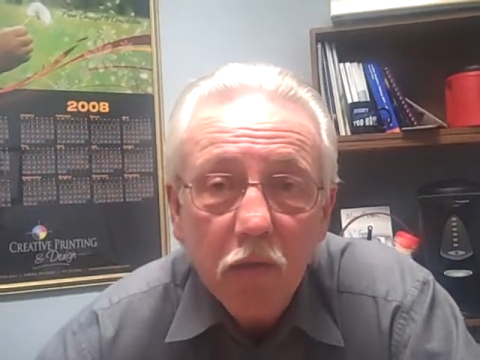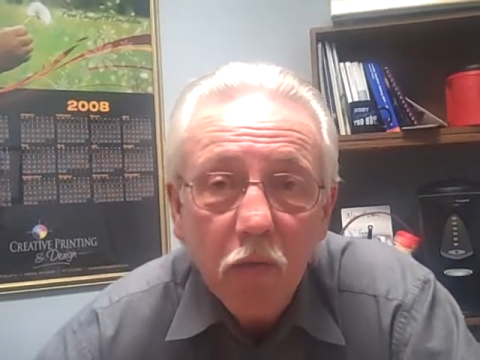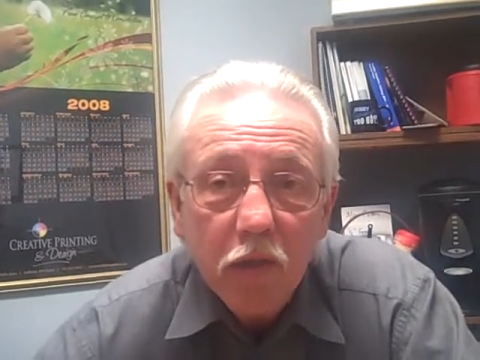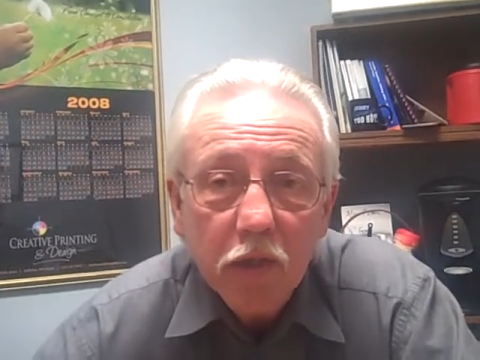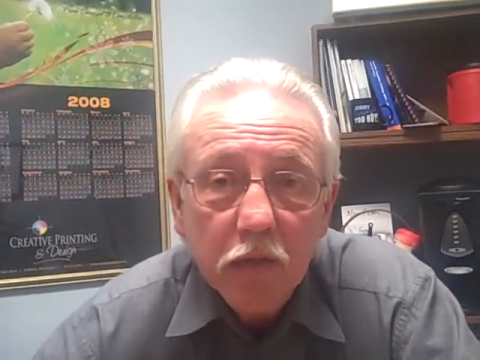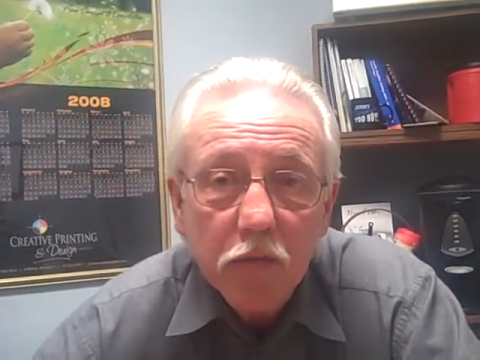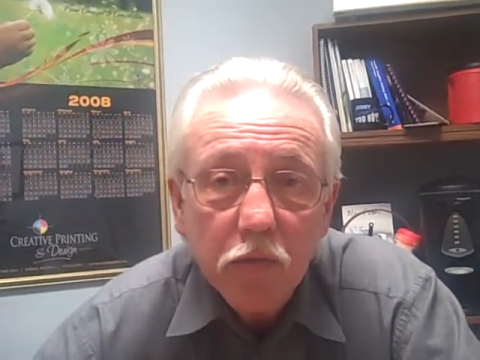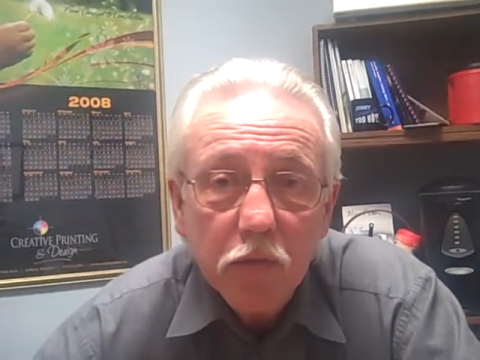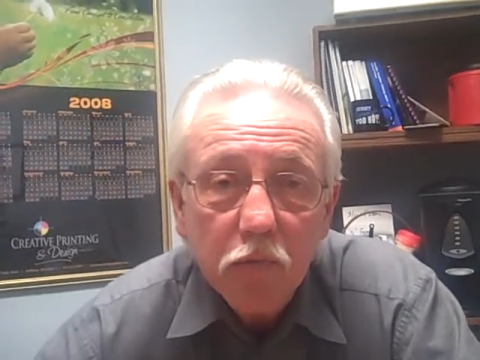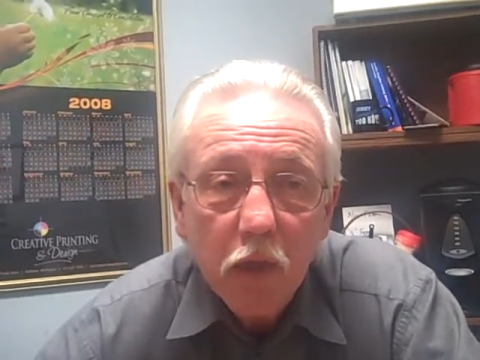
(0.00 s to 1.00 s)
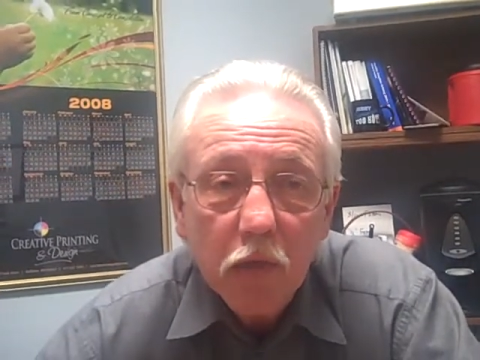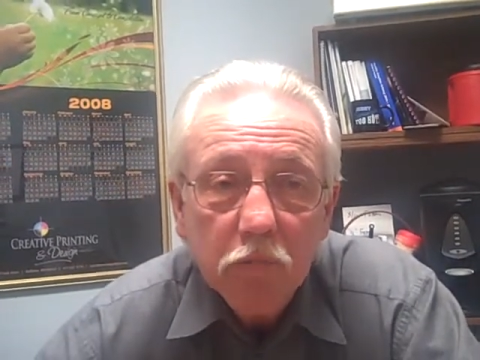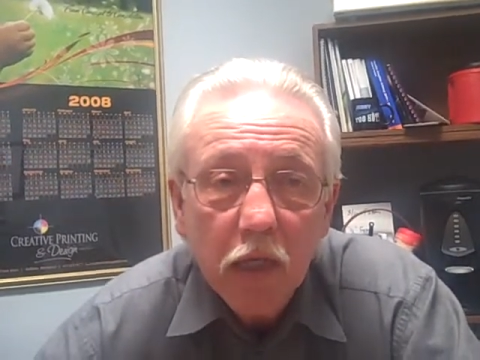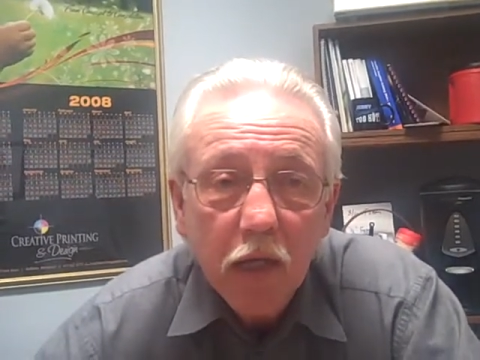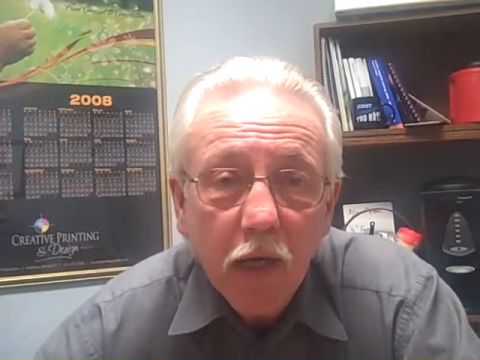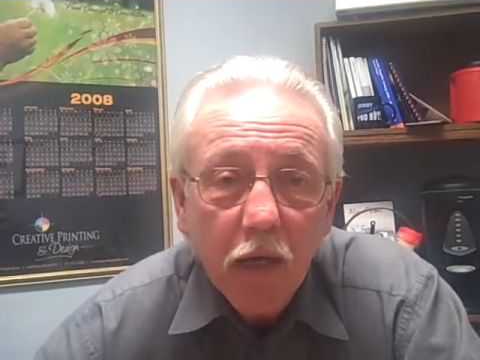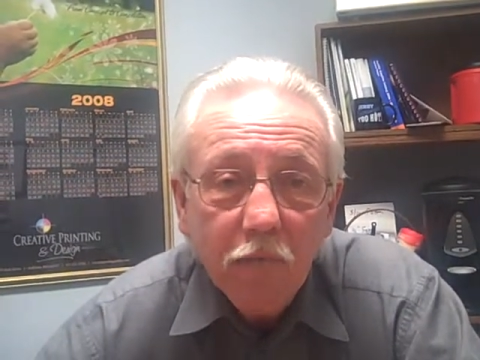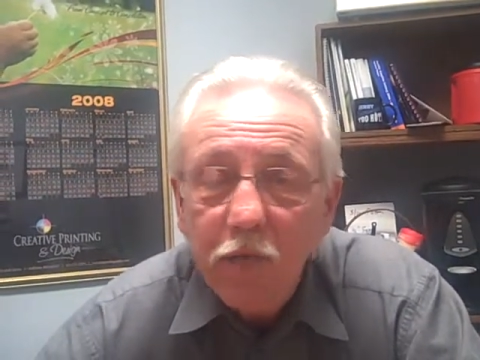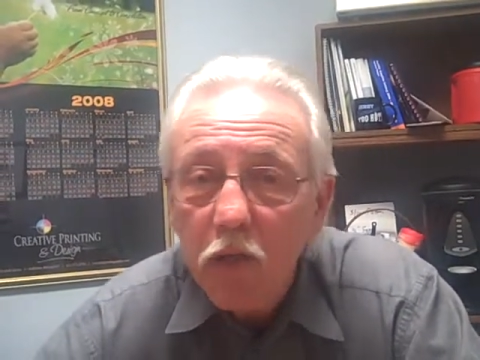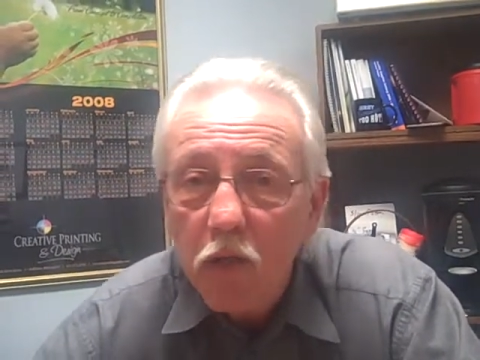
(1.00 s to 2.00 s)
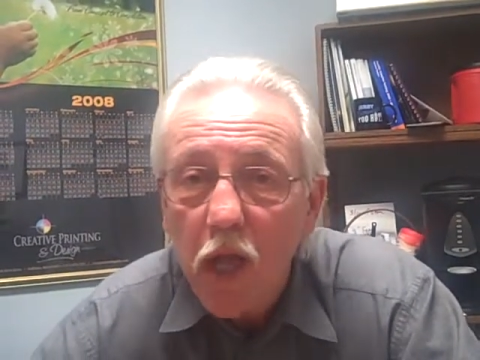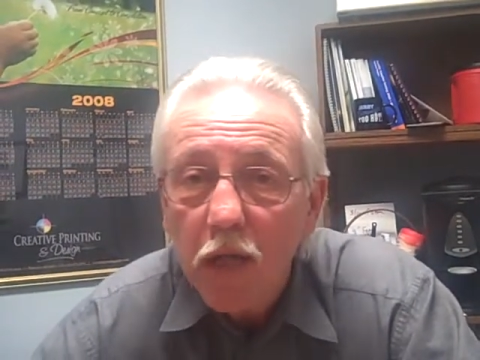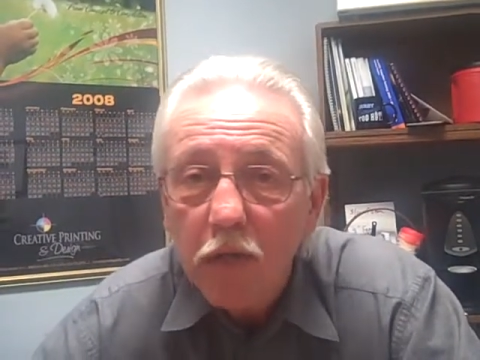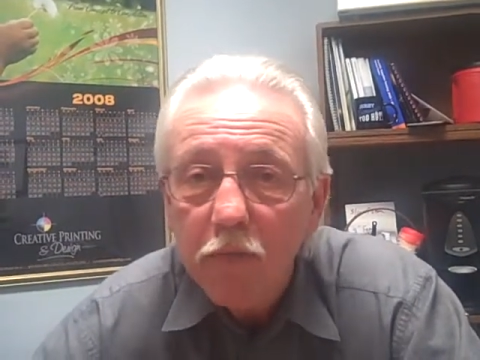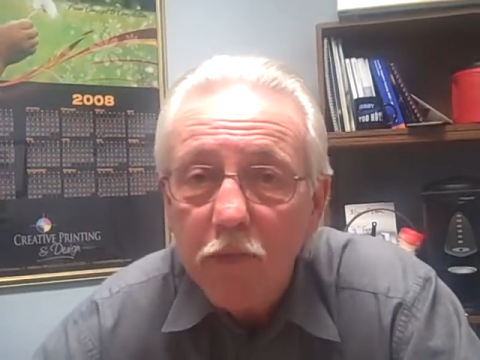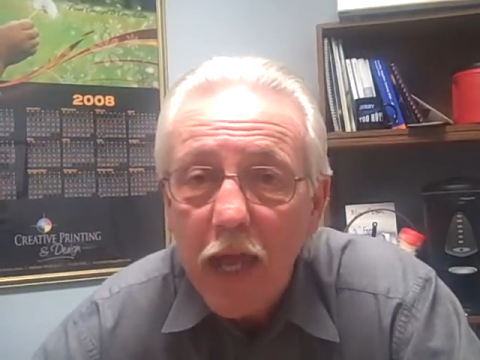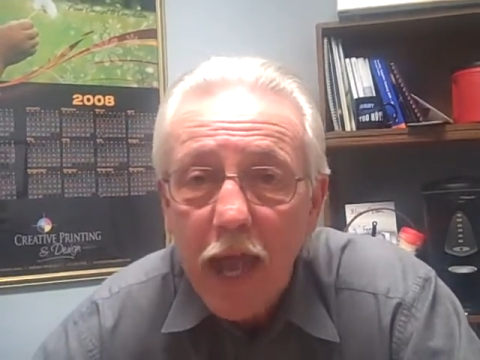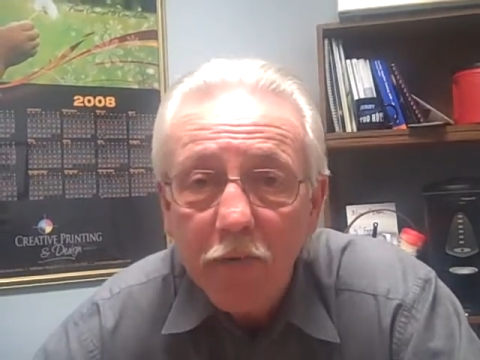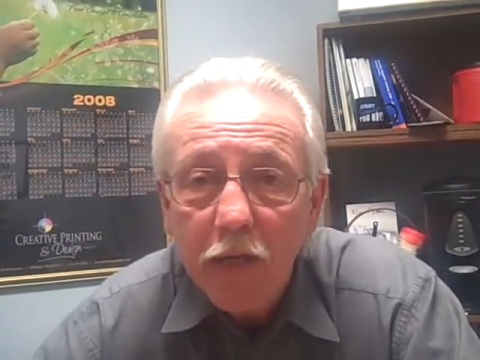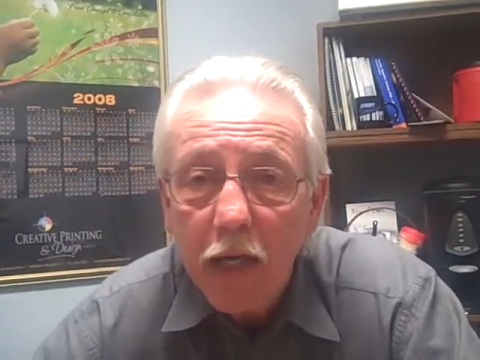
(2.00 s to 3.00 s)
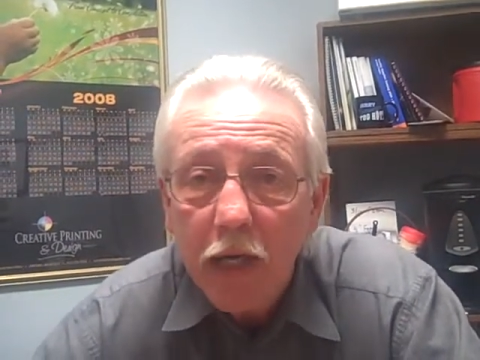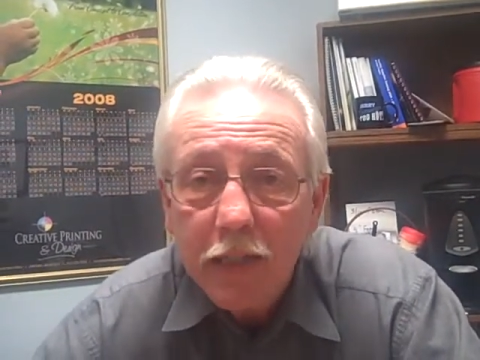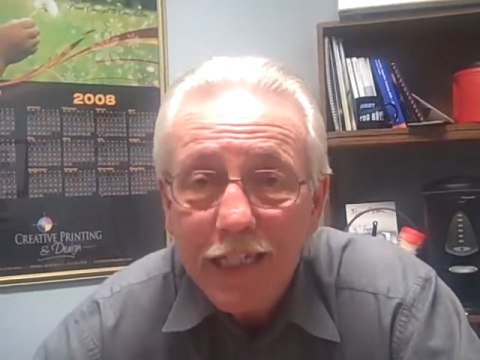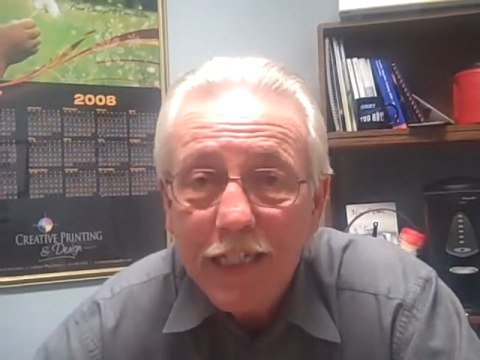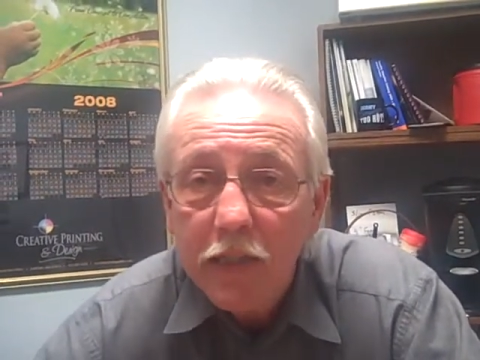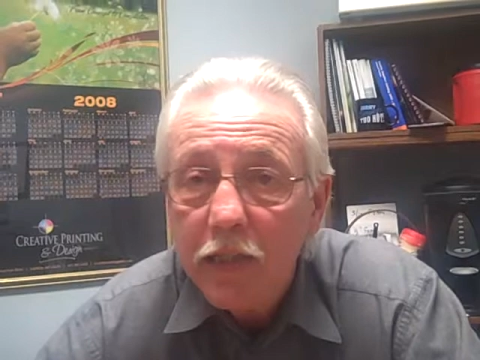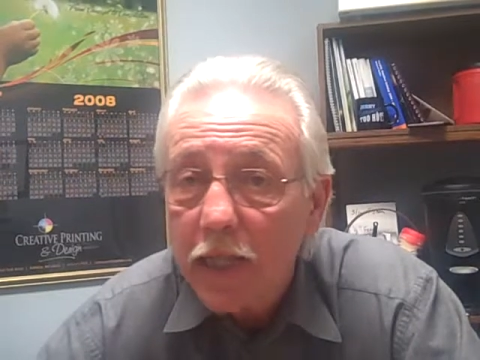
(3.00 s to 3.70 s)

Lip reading: wanting to feel like if they have a need,